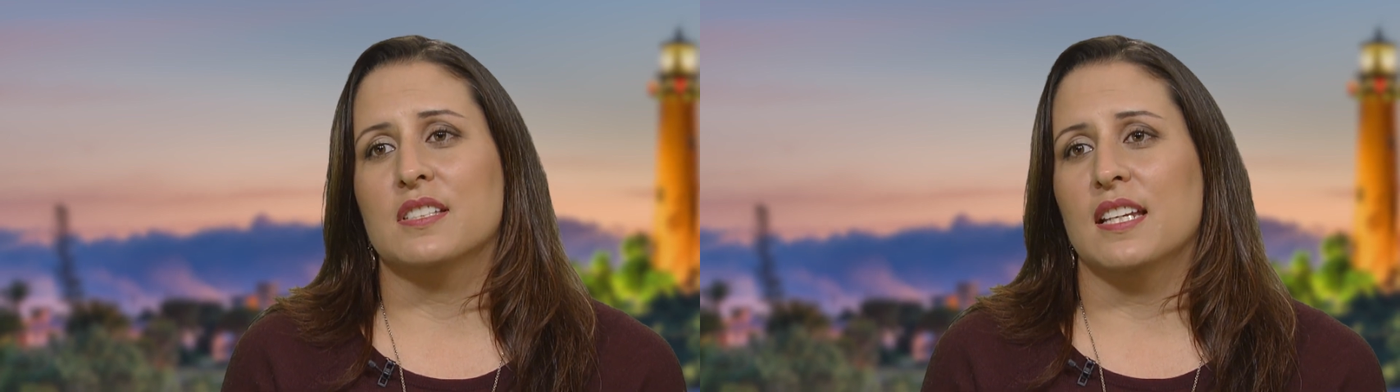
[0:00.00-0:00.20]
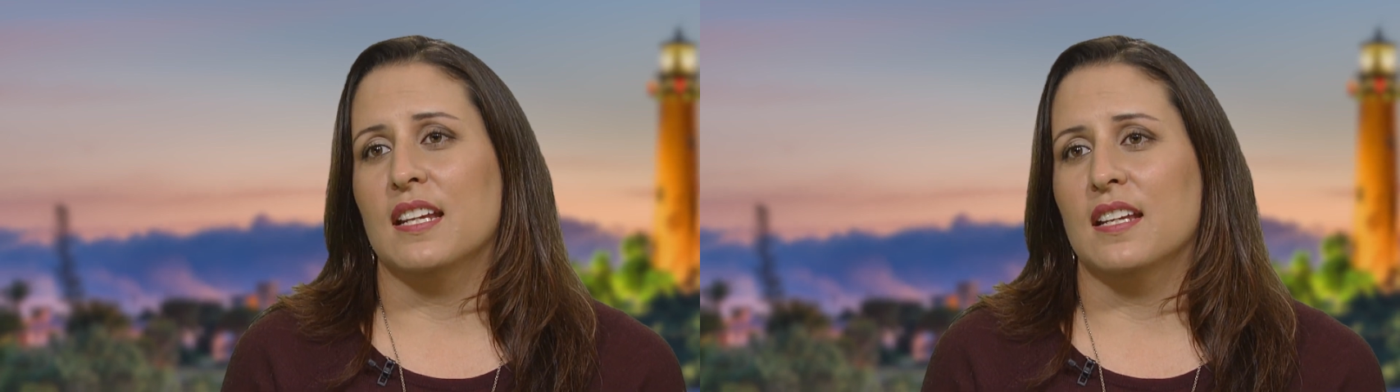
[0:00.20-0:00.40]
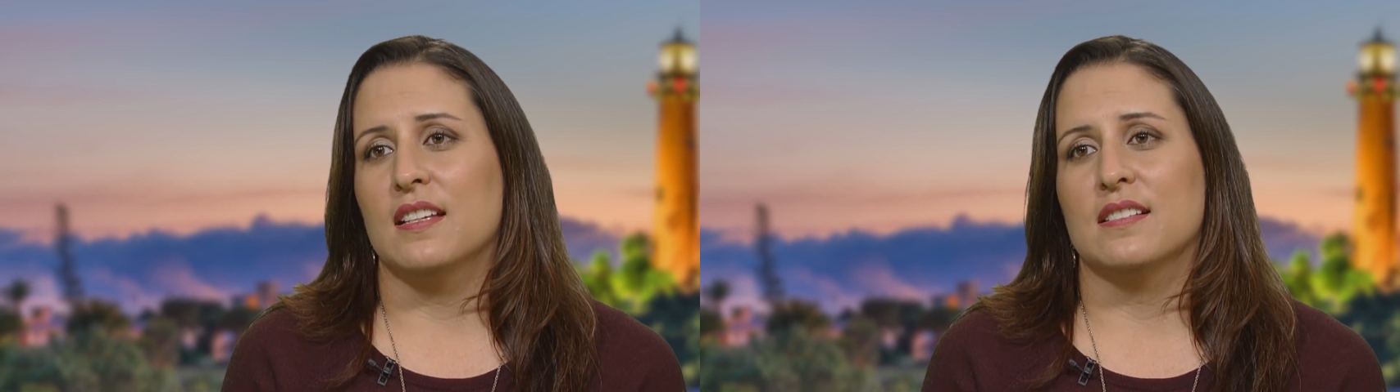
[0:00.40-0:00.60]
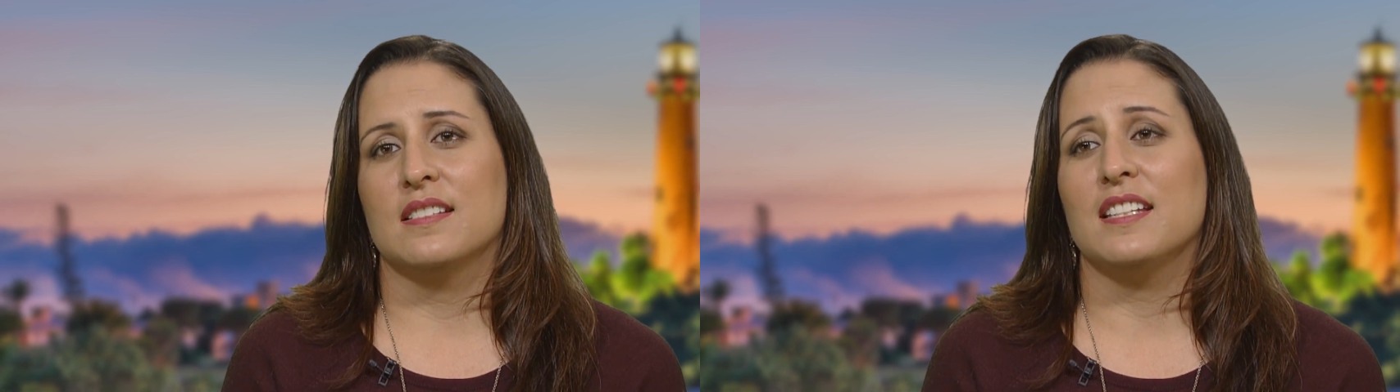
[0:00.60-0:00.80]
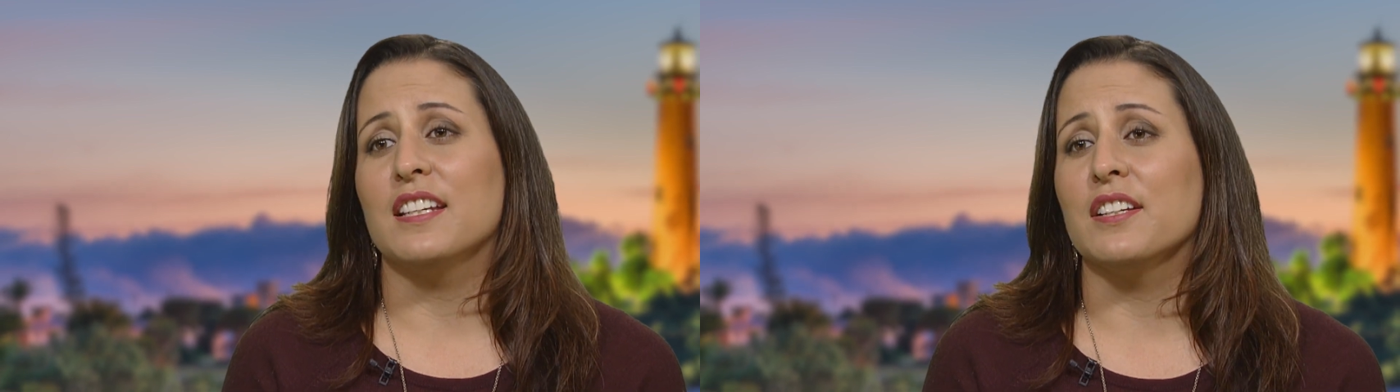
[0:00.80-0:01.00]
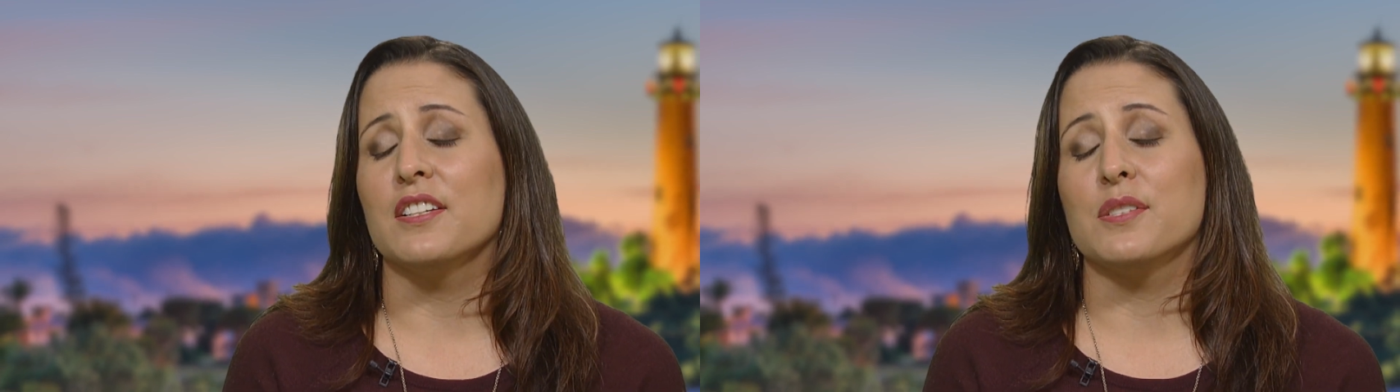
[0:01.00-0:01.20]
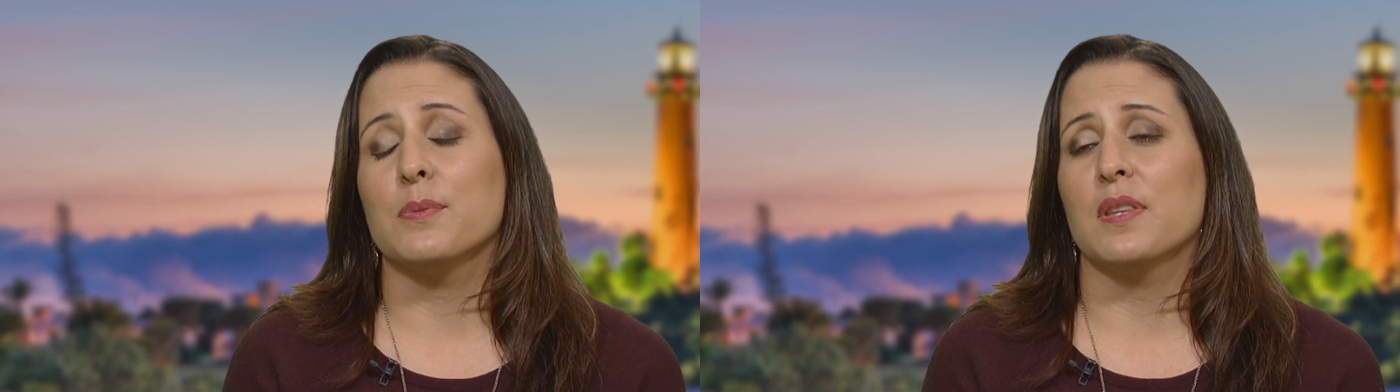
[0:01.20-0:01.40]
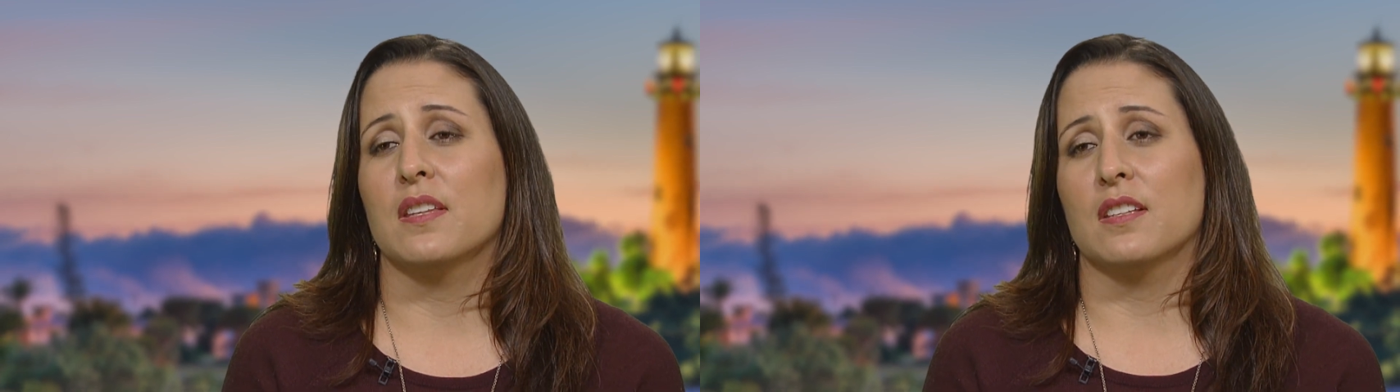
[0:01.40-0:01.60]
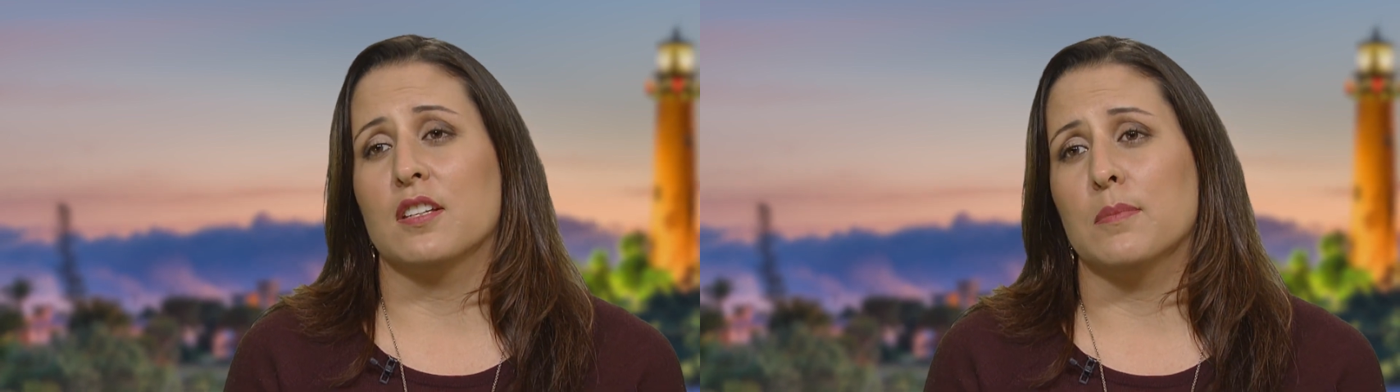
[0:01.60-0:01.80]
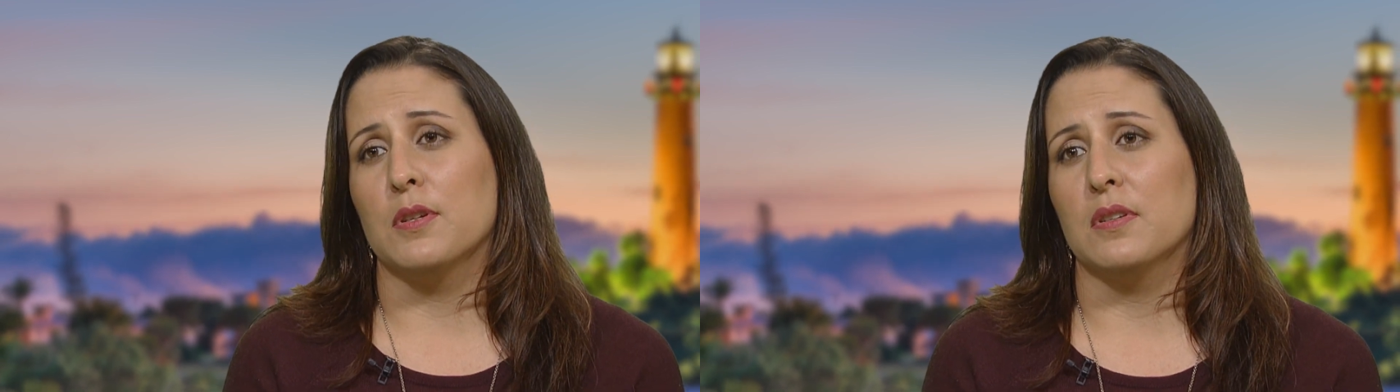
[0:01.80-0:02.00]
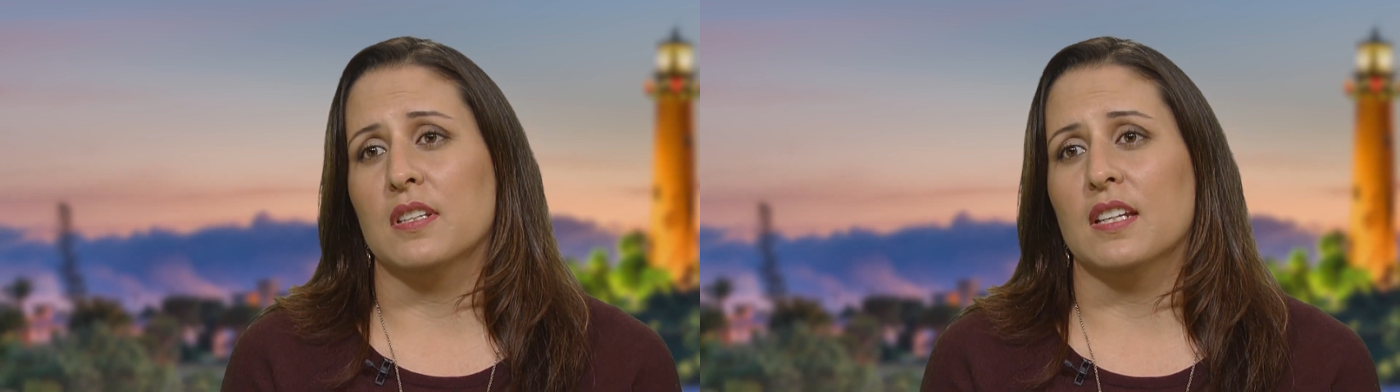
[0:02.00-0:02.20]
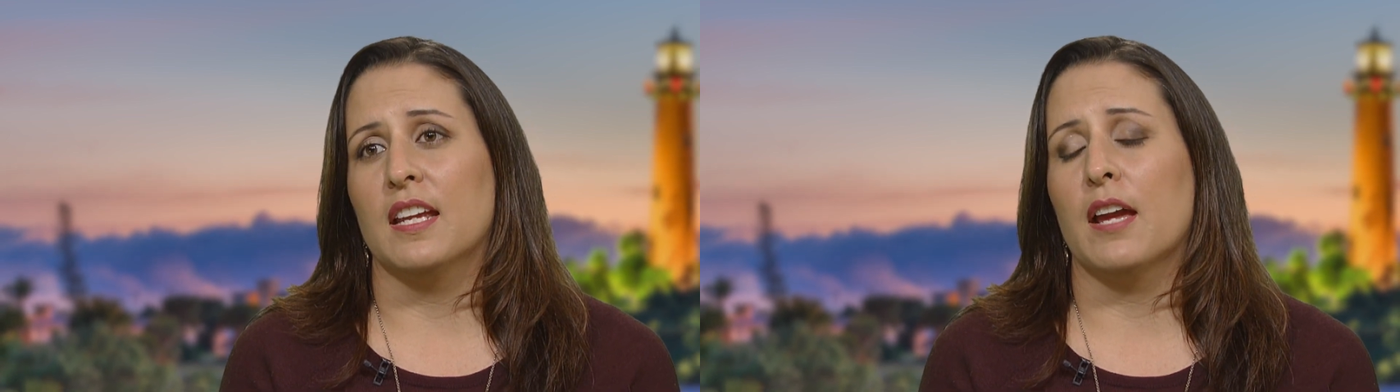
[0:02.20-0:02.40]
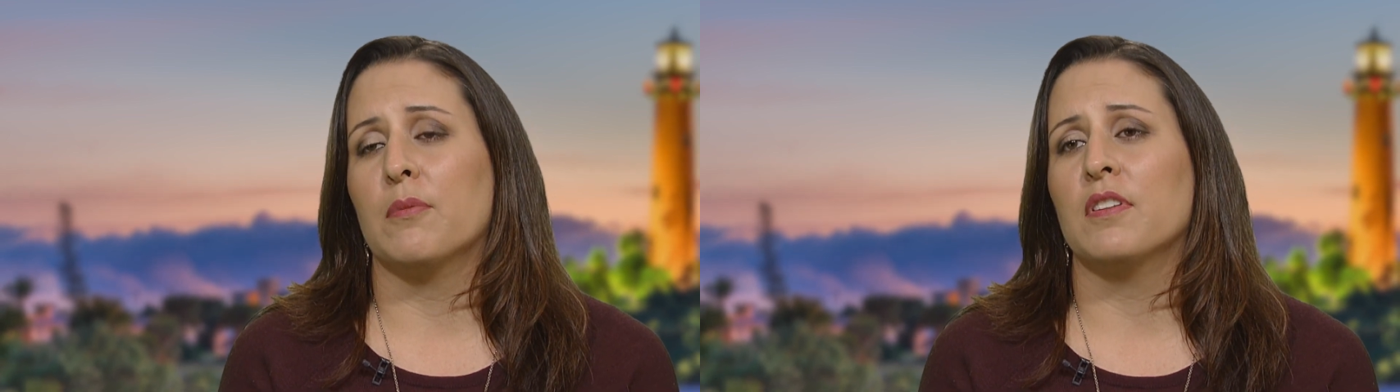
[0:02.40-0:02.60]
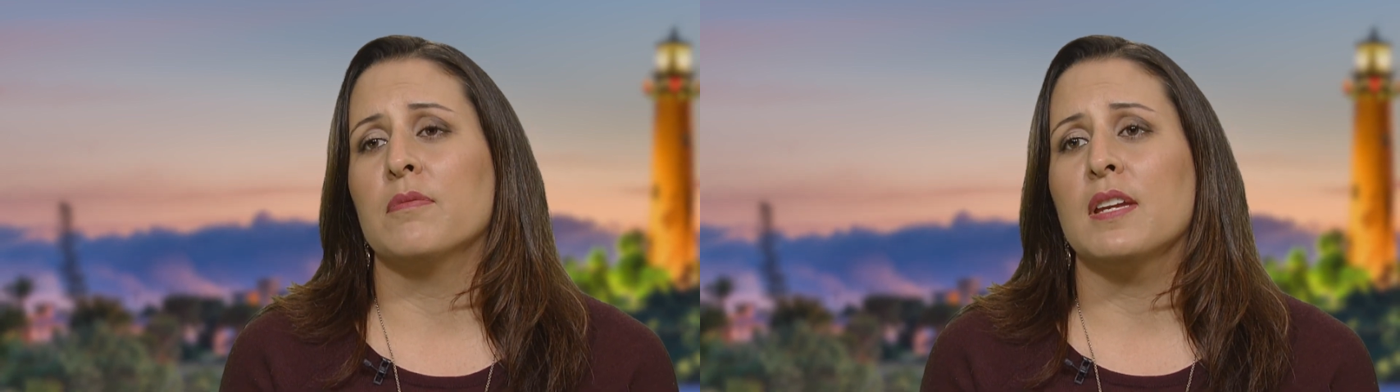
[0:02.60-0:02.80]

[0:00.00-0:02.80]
days, years within the community, and we